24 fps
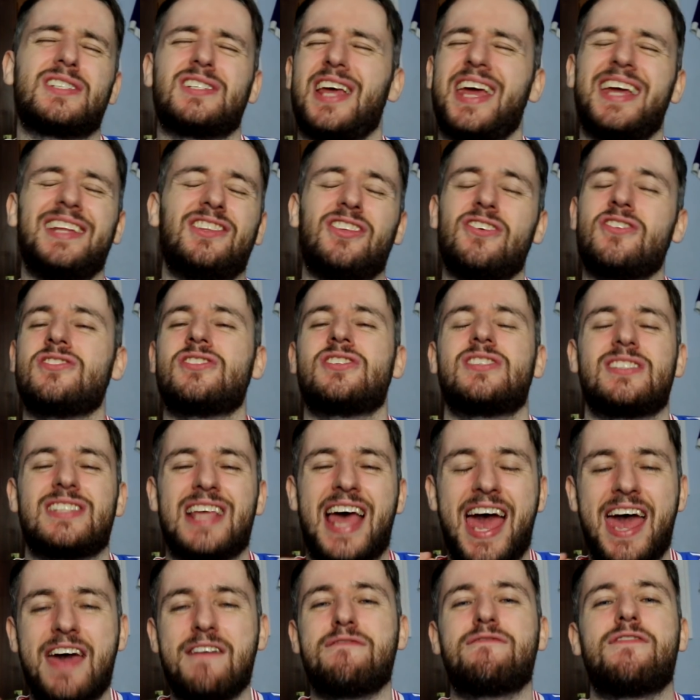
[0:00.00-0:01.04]
He does
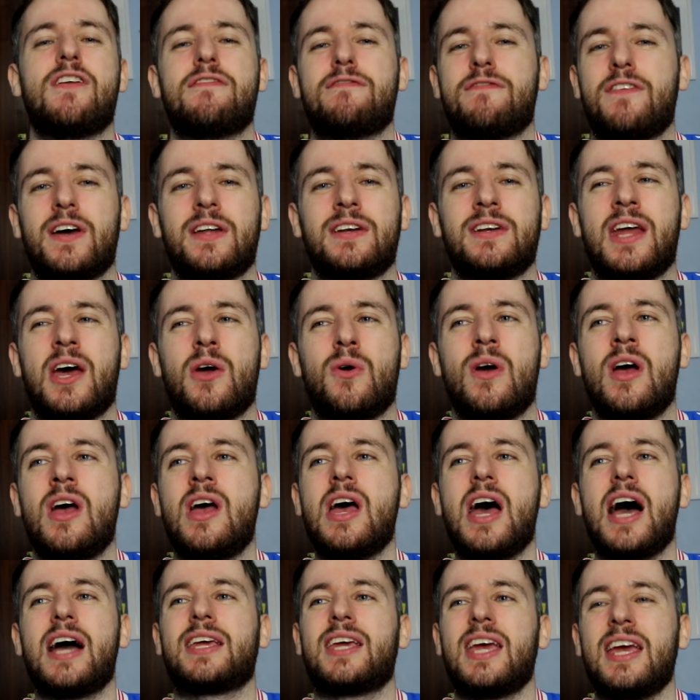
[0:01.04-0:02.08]
everything. Now,
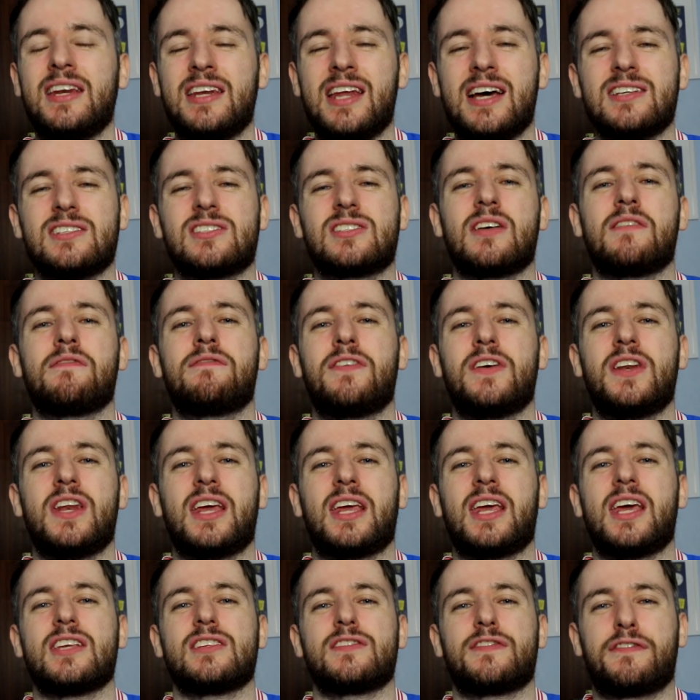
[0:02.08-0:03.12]
again, that's something that
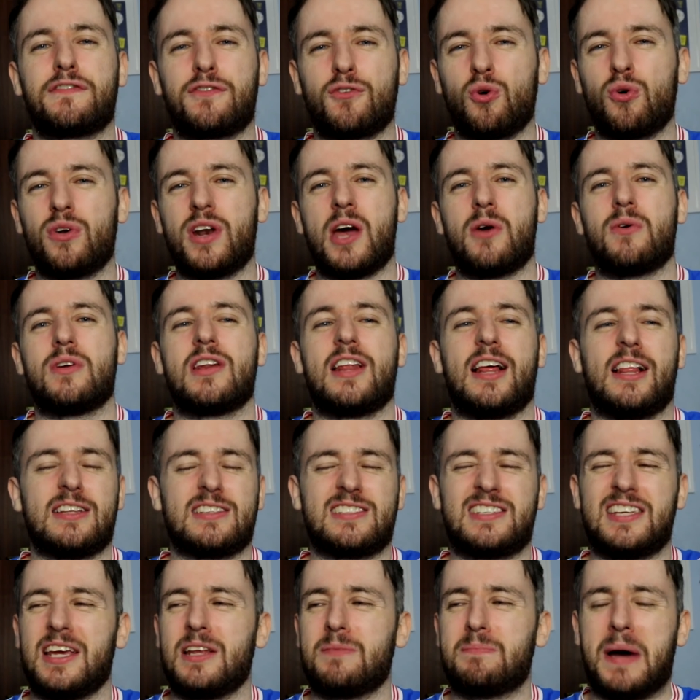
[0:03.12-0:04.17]
gets thrown out and
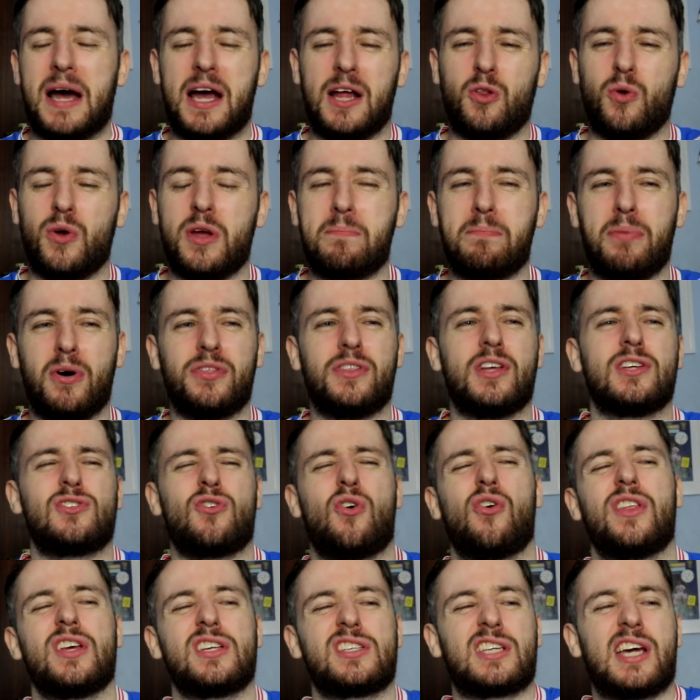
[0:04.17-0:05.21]
said by a lot of pundits, oh,
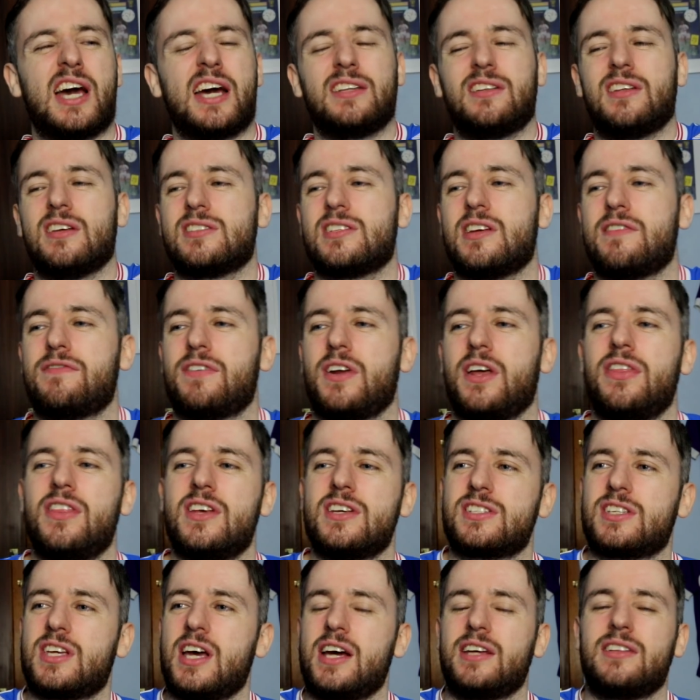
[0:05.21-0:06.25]
this guy does
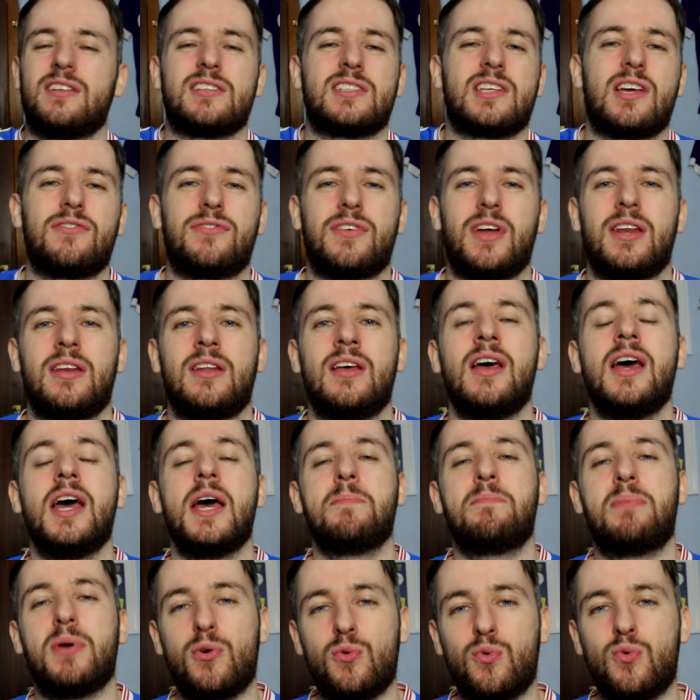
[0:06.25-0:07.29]
everything.
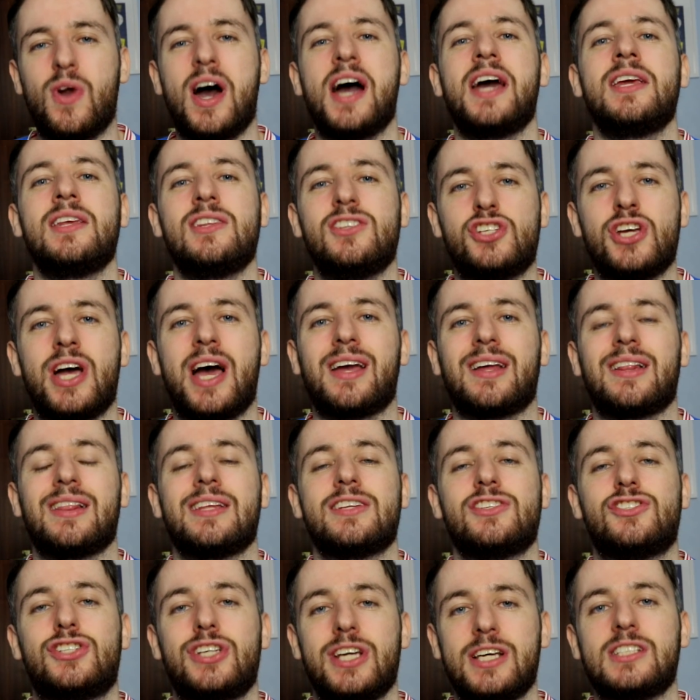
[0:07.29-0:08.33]
But Ryan Jack
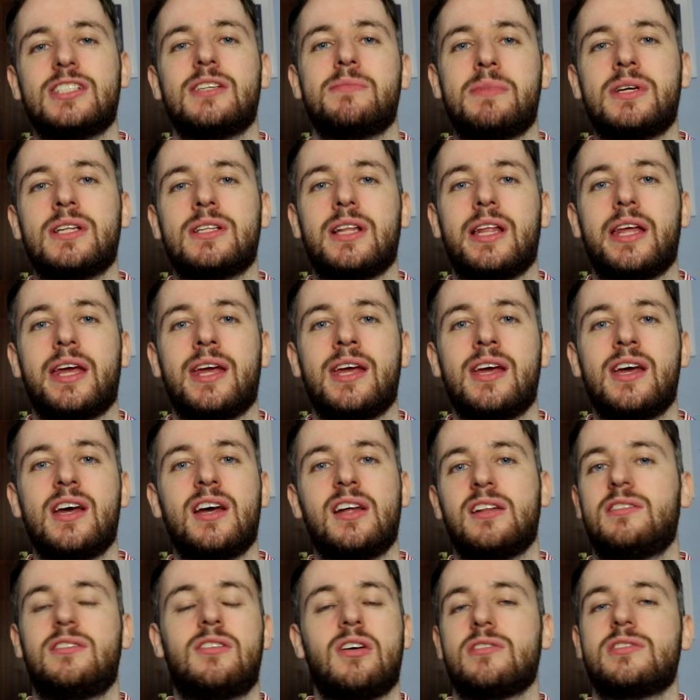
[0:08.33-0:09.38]
legitimately
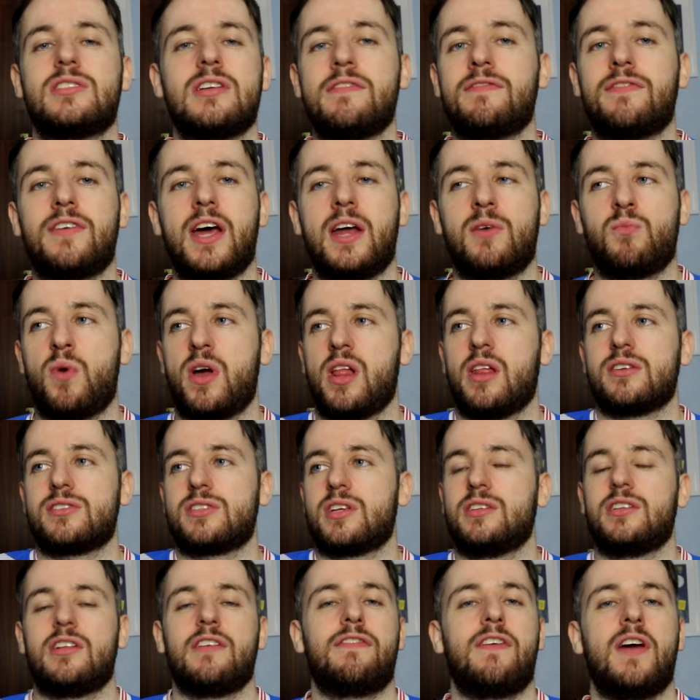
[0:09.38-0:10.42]
does everything, whether it's
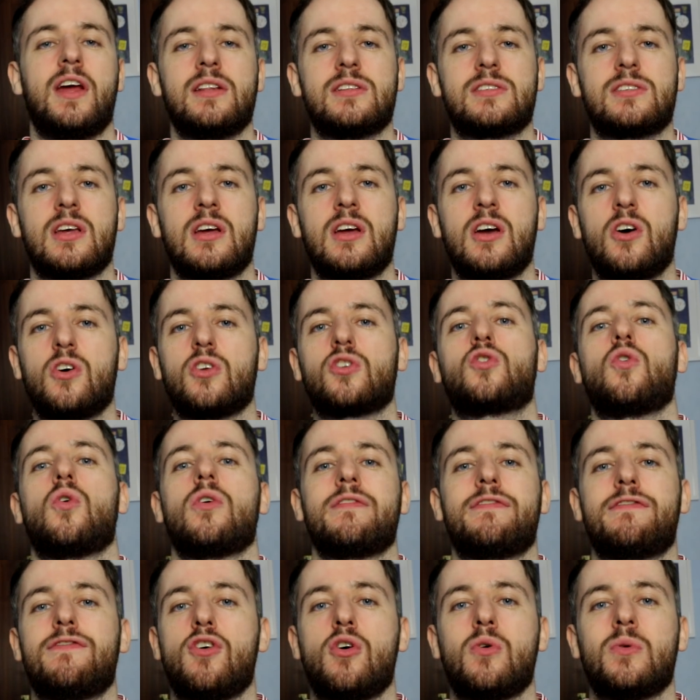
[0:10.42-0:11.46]
in defence or going
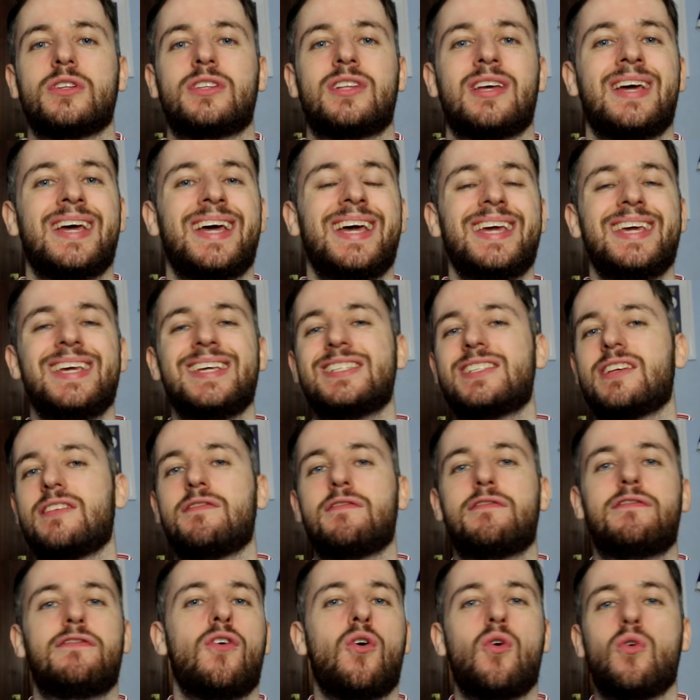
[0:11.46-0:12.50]
forward. He's
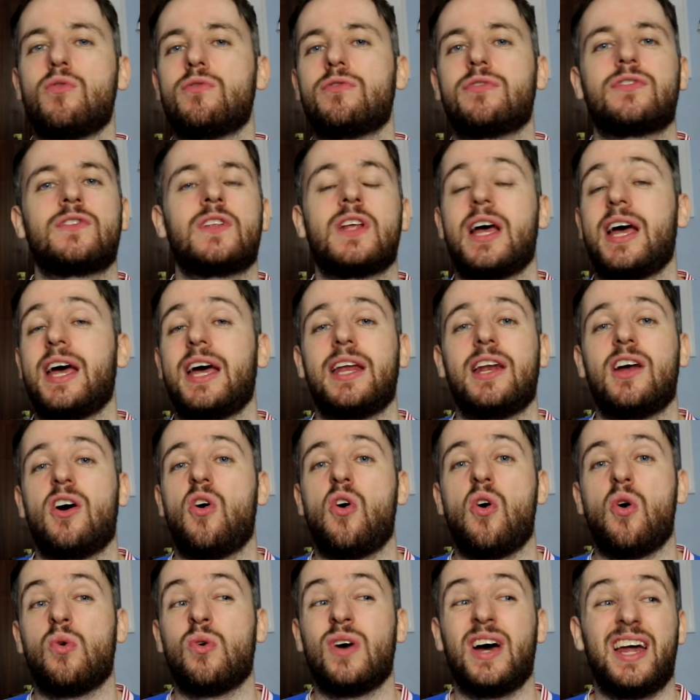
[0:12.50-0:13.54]
involved in it
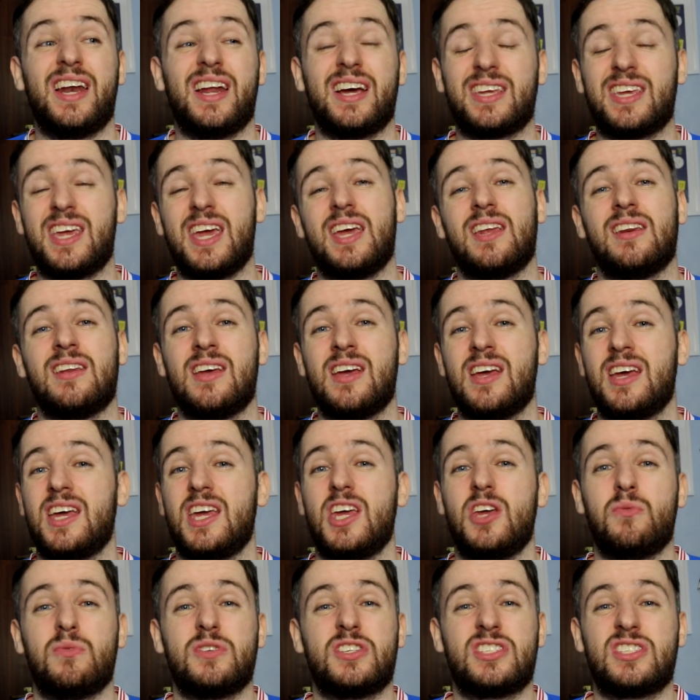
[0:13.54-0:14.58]
all. And again,
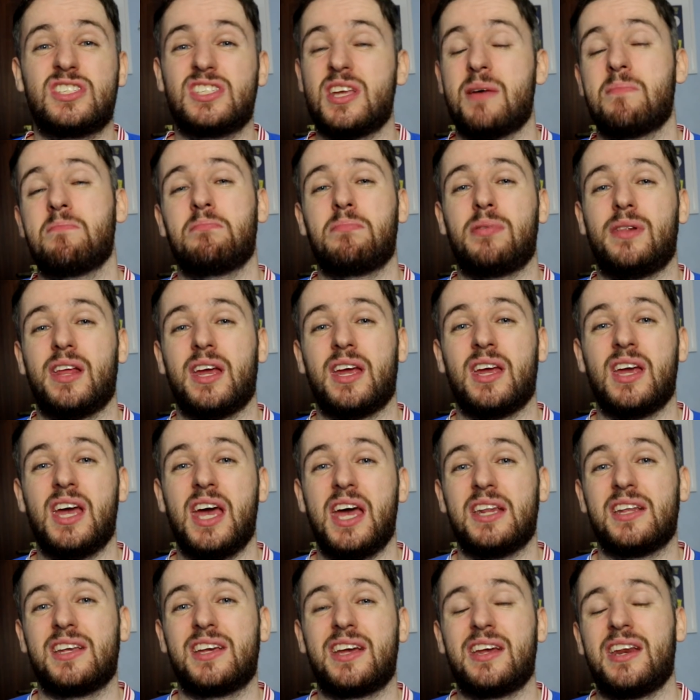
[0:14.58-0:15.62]
he was simply
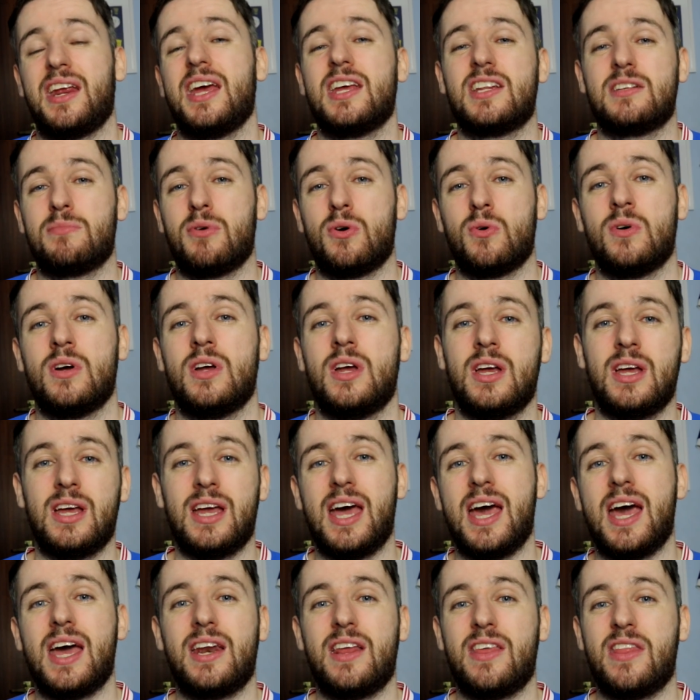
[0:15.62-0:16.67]
incredible
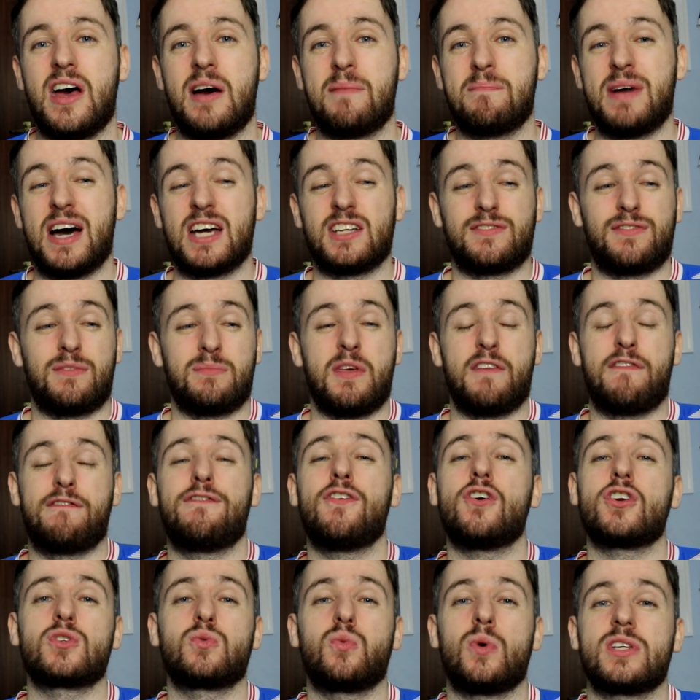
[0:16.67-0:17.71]
into that match from the
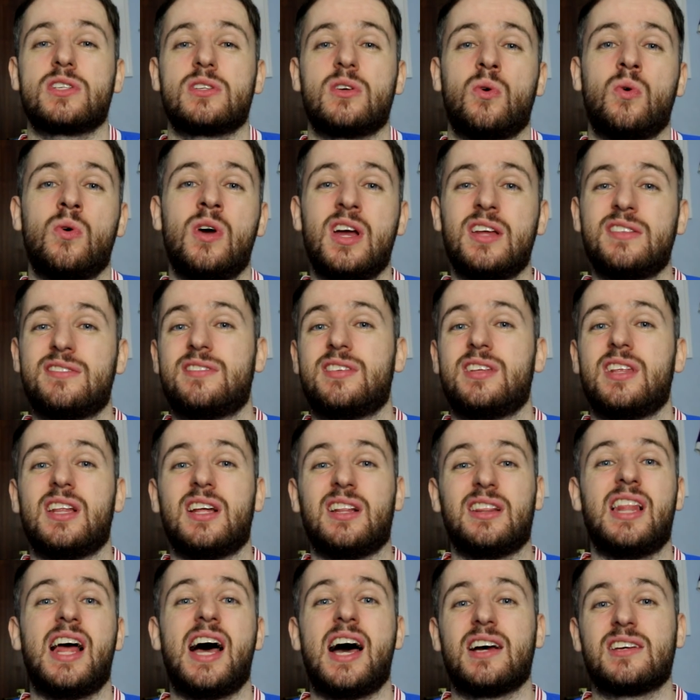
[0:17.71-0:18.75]
first whistle to the
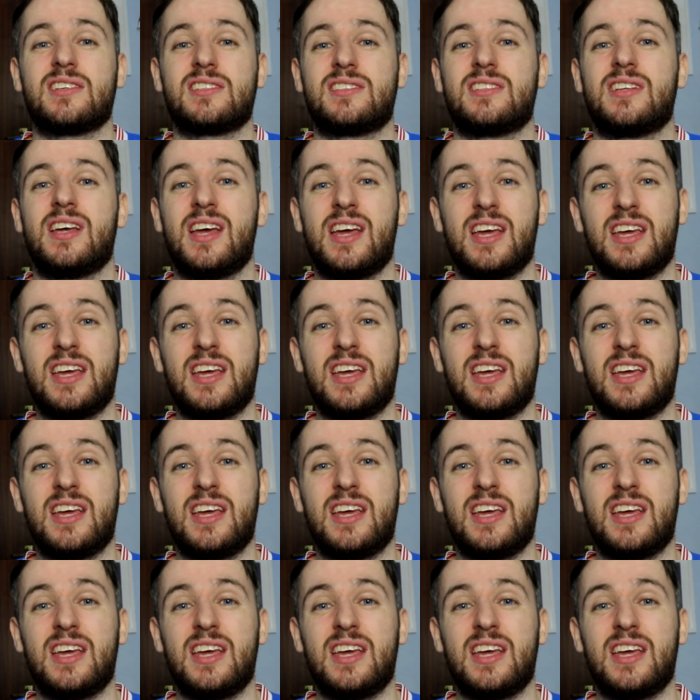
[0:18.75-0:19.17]
last.